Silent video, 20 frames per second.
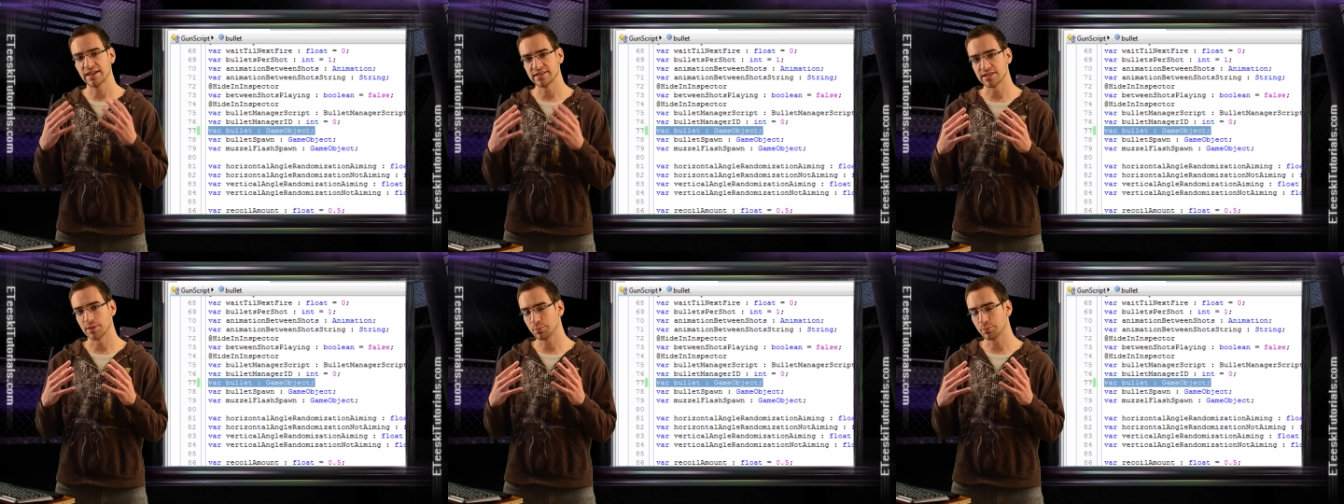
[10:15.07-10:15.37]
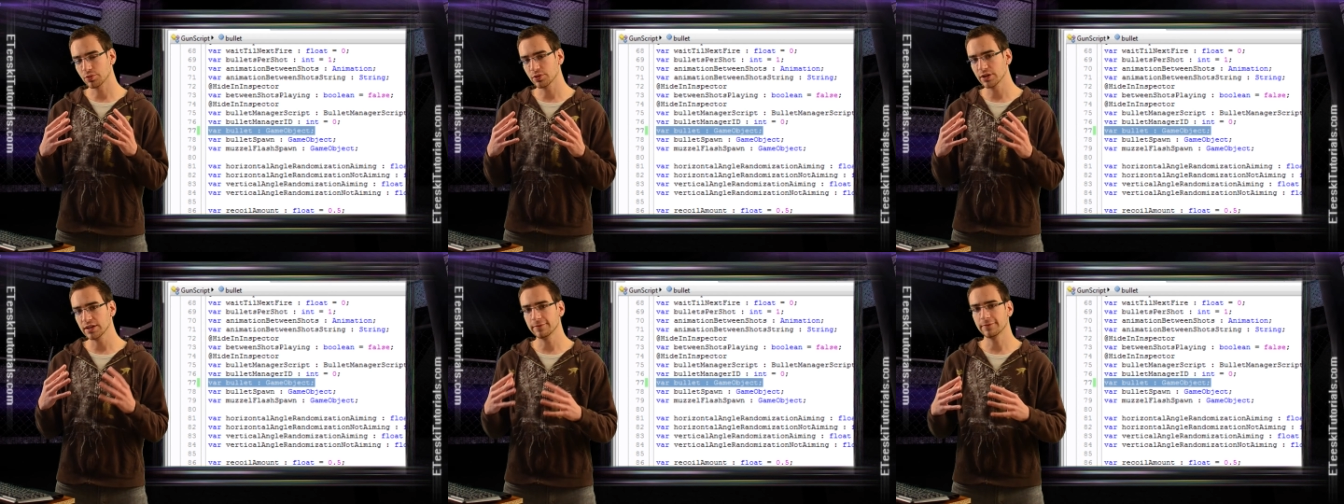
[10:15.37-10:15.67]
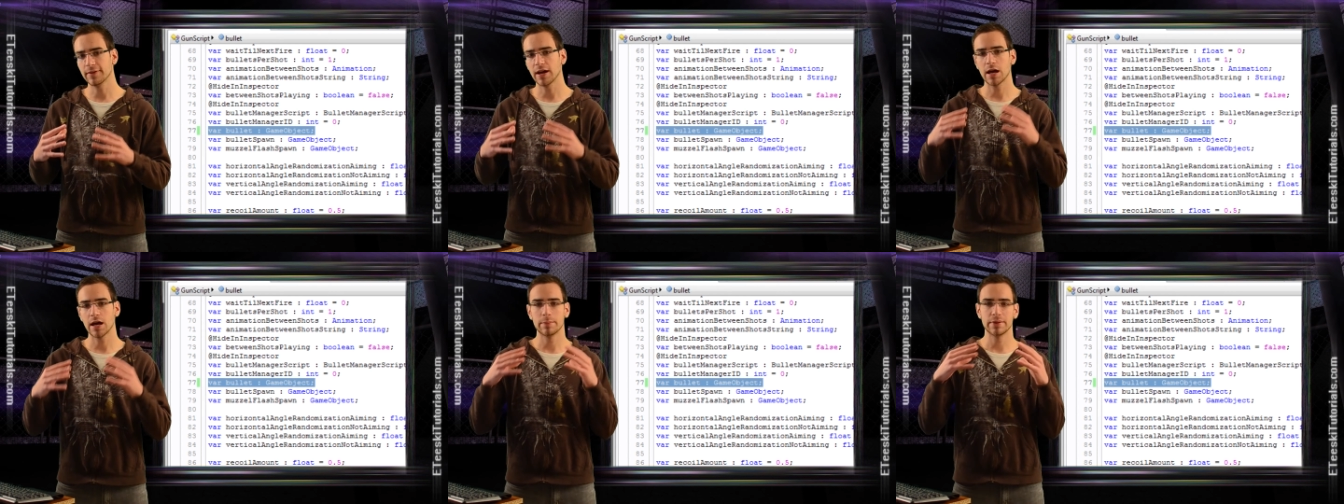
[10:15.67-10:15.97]
as a
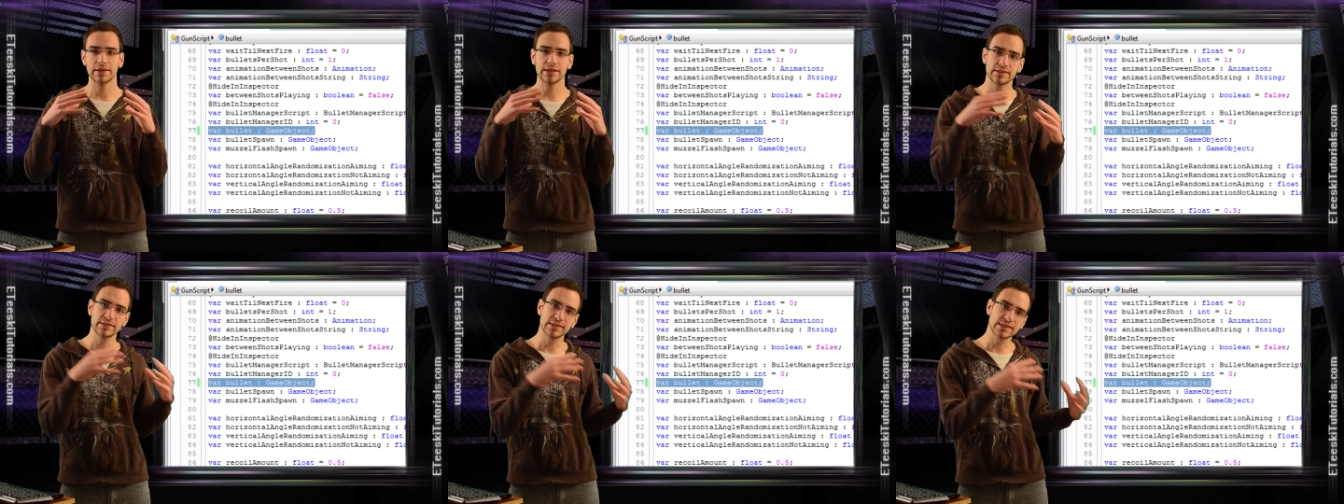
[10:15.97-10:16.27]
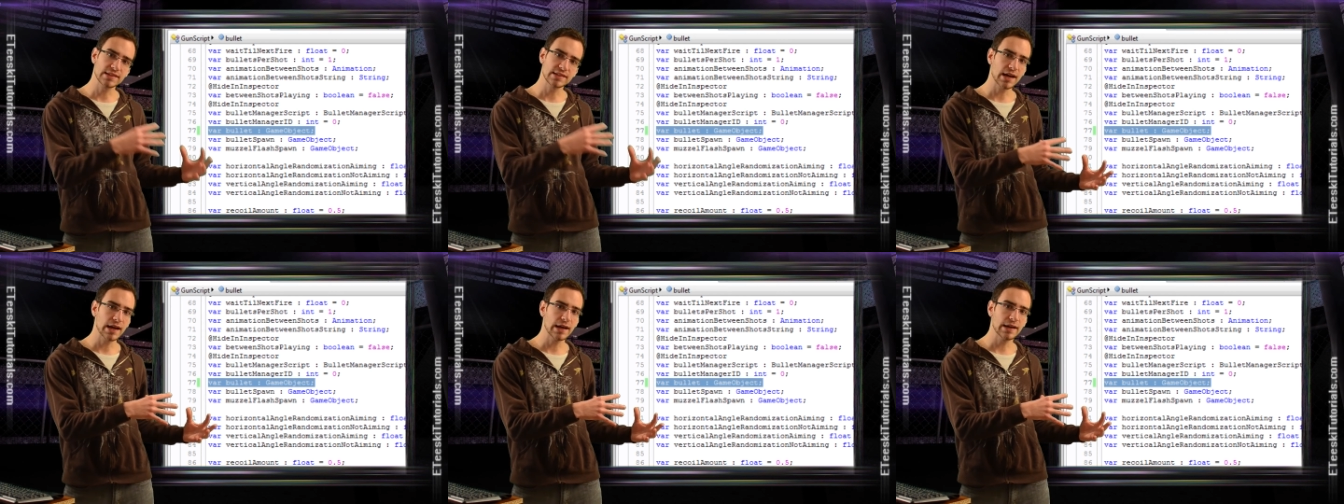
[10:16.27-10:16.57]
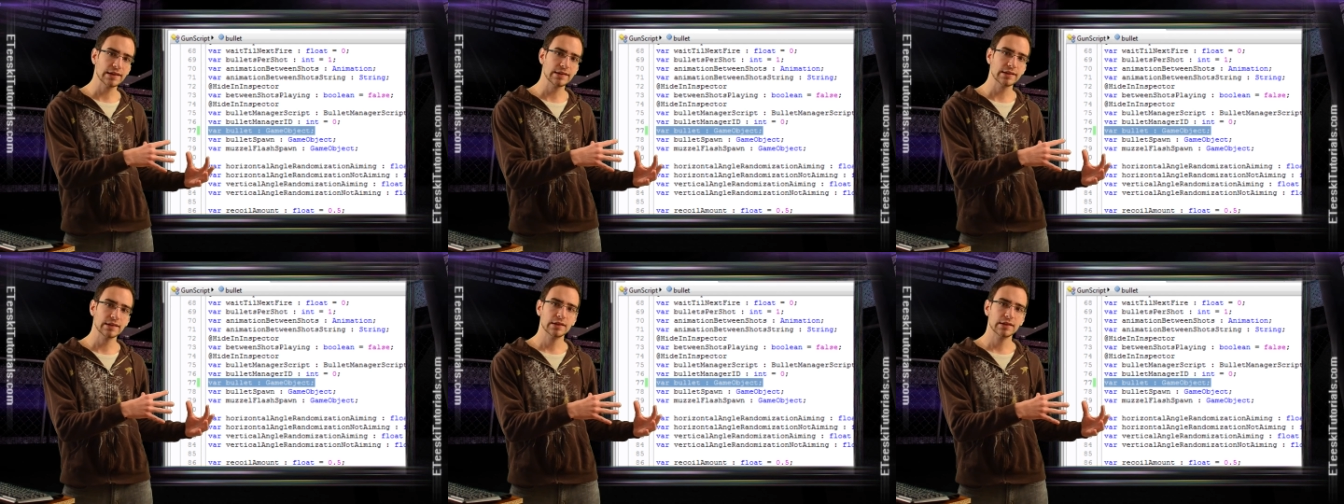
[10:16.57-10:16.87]
prefab
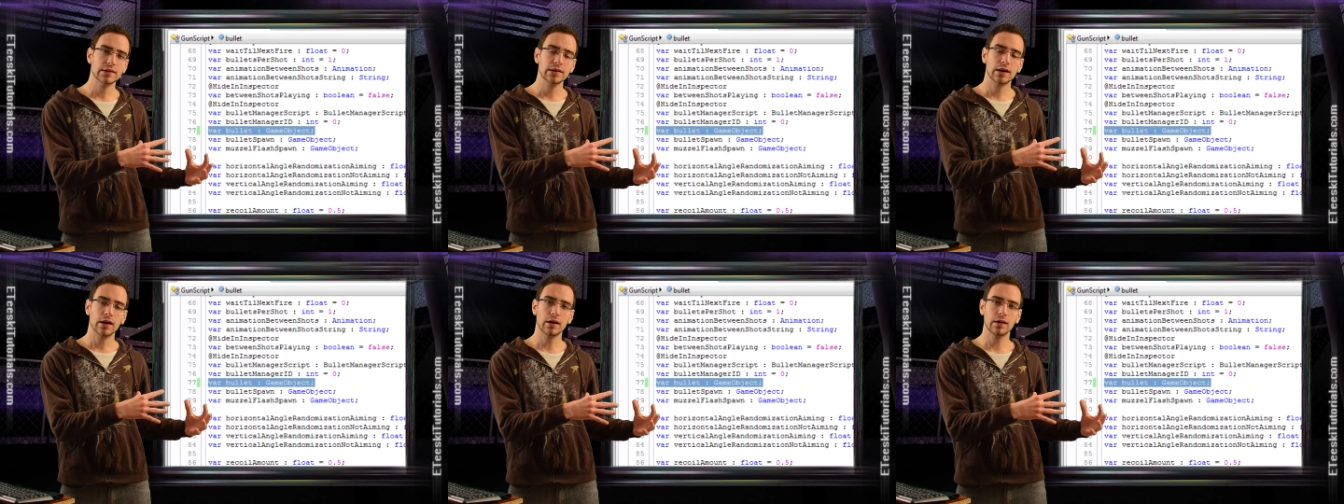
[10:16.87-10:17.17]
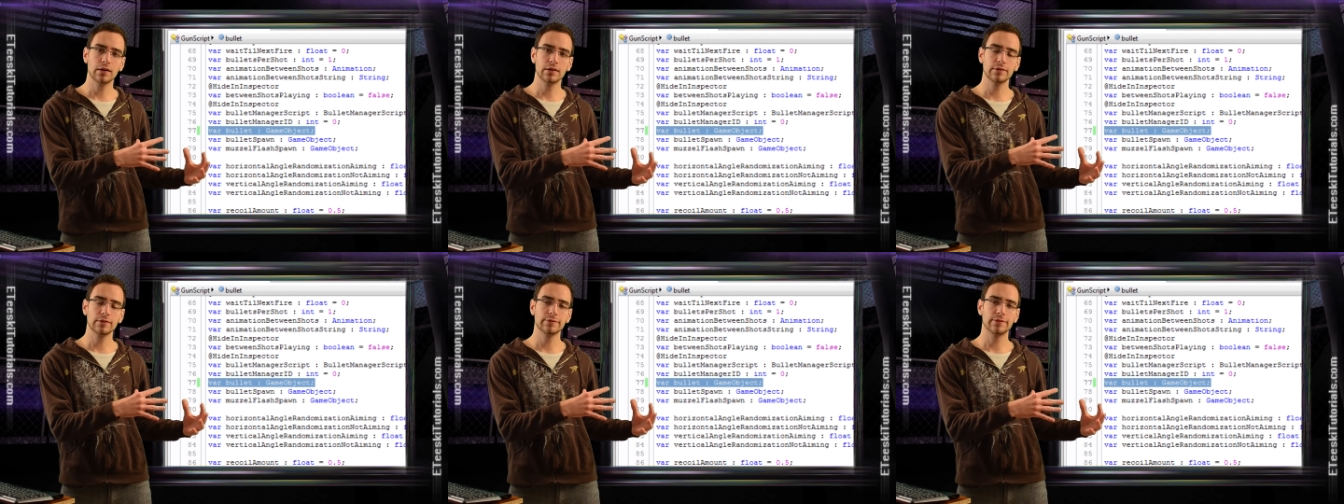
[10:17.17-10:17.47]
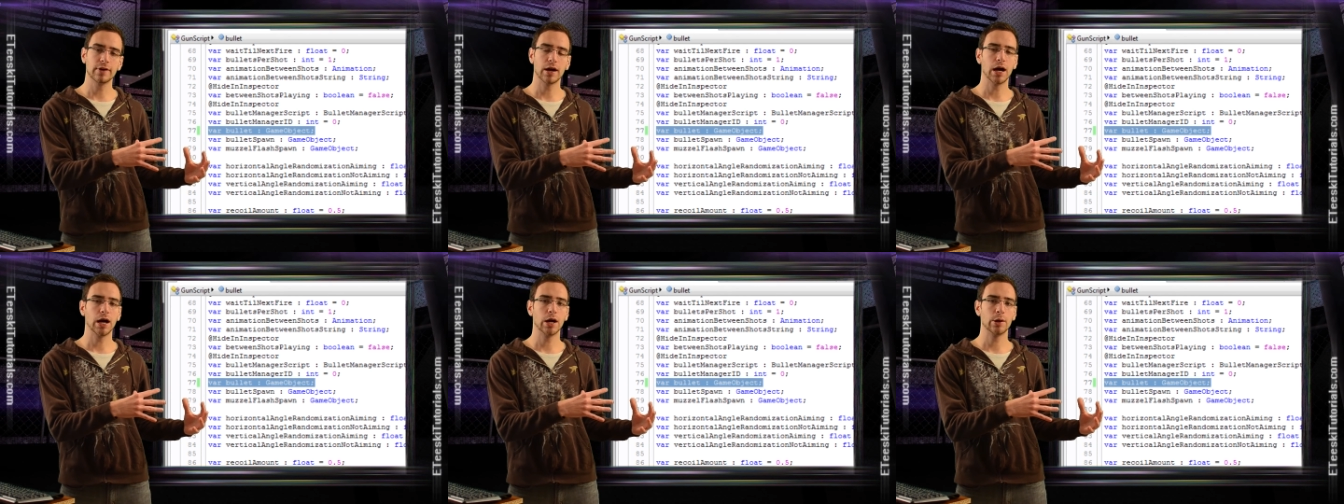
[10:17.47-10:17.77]
inside
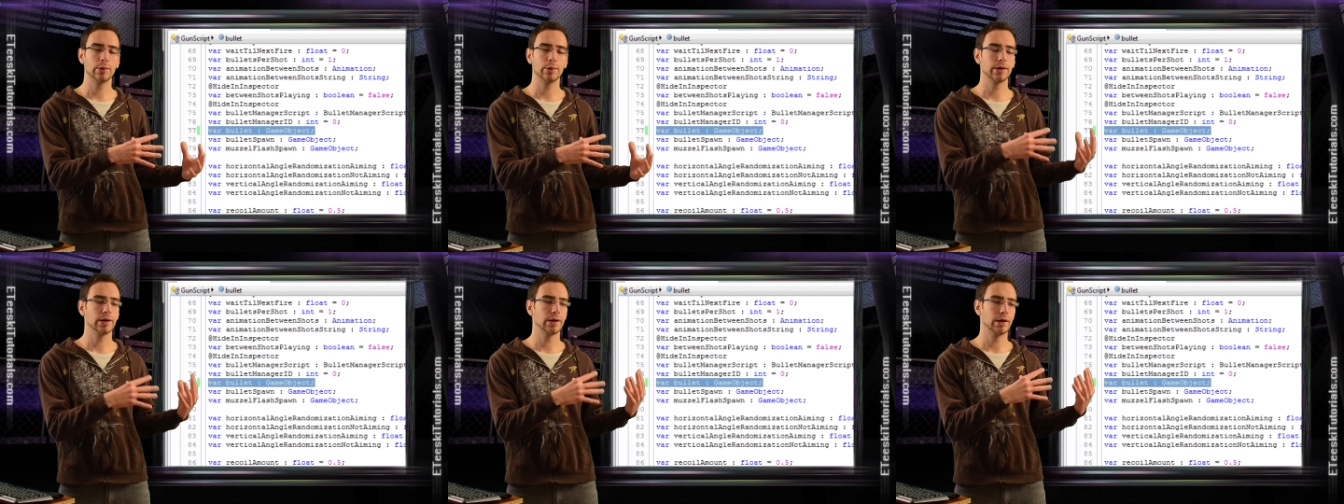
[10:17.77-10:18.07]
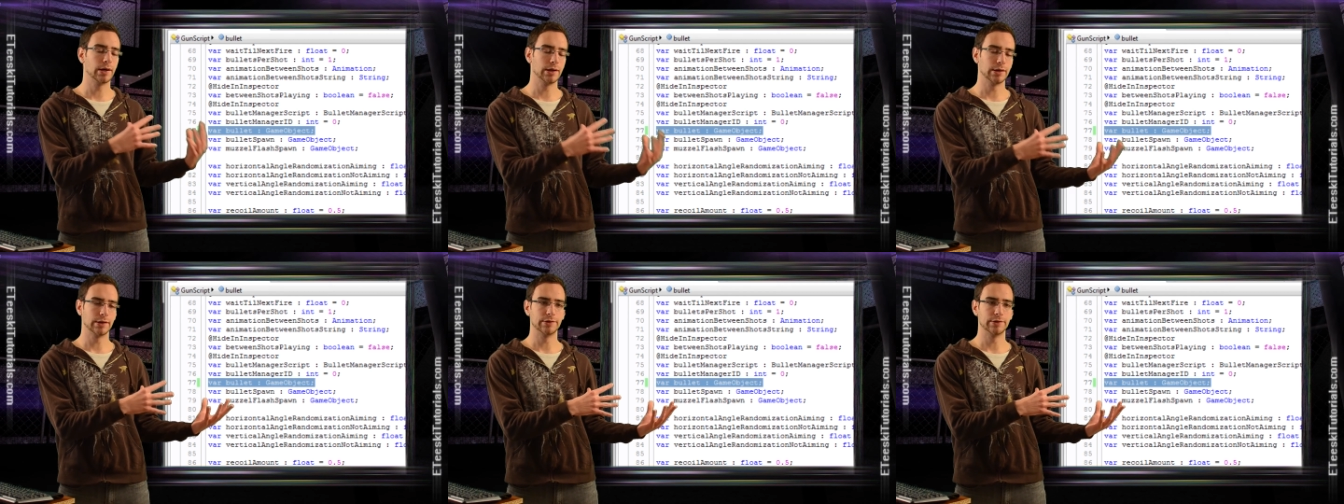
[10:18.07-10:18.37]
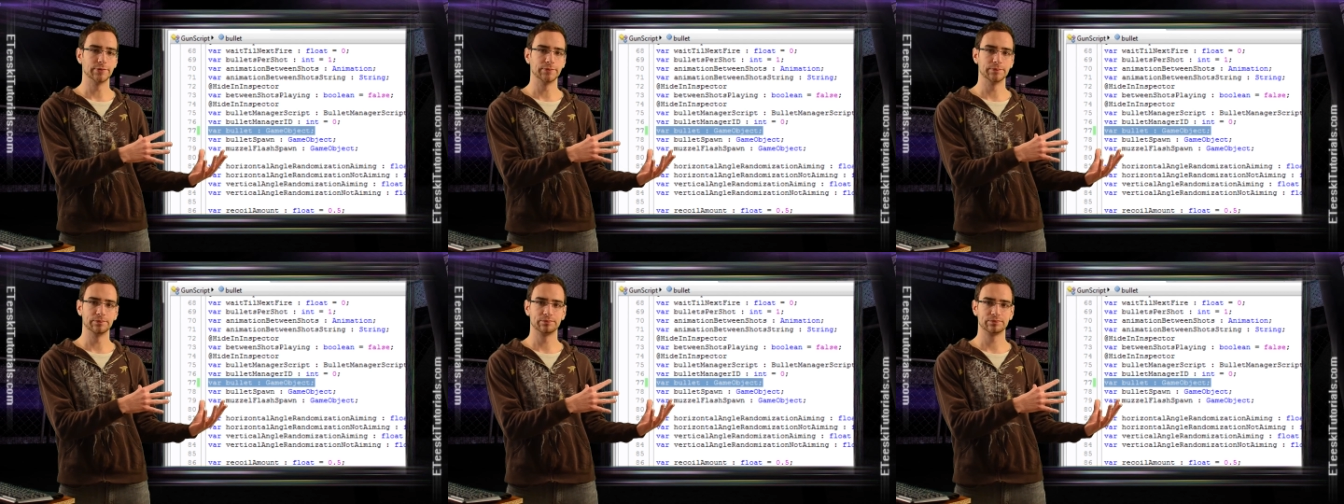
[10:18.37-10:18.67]
of our
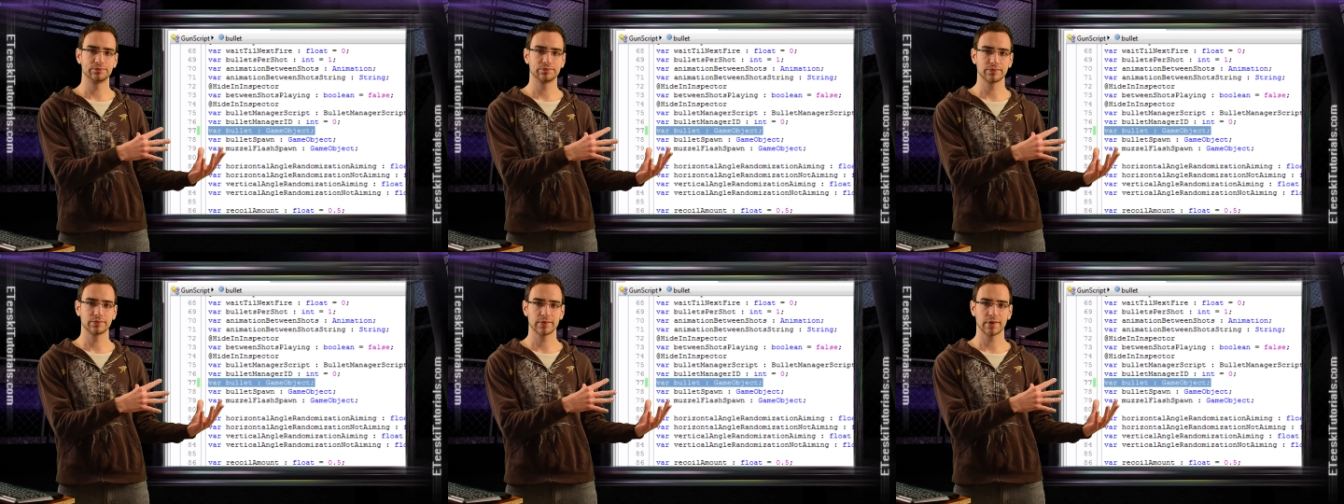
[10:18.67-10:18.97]
um,